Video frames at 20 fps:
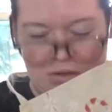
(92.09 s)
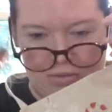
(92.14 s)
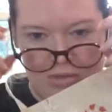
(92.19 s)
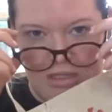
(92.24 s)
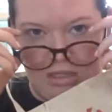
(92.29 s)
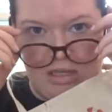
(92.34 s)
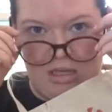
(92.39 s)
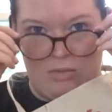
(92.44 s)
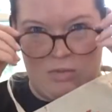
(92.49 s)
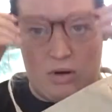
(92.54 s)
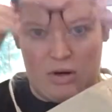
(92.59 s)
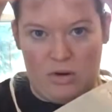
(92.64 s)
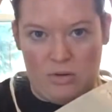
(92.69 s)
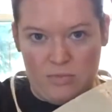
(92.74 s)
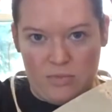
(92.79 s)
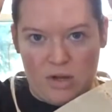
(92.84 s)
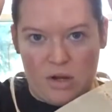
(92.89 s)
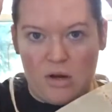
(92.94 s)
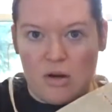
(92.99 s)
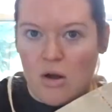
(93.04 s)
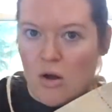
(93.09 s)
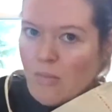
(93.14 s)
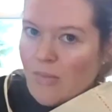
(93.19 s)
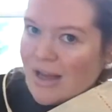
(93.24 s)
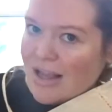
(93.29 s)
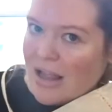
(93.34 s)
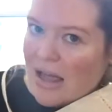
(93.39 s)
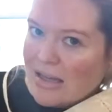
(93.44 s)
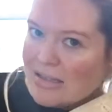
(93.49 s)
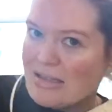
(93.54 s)
only clean one. Oh, there go
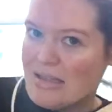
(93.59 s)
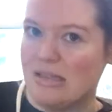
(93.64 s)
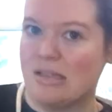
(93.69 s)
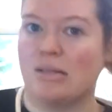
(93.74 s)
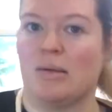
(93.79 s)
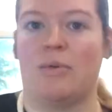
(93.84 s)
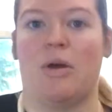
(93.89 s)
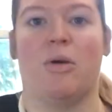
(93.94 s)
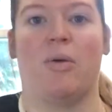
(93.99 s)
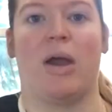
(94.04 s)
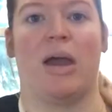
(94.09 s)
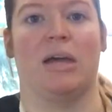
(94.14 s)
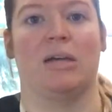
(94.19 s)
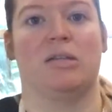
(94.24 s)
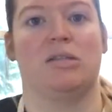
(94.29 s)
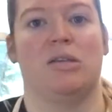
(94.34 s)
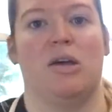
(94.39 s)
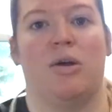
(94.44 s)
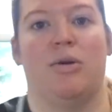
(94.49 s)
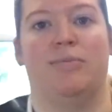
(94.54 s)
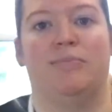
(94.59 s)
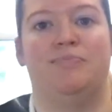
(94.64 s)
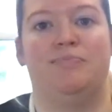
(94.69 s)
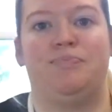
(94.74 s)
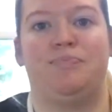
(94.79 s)
my glasses. Okay, so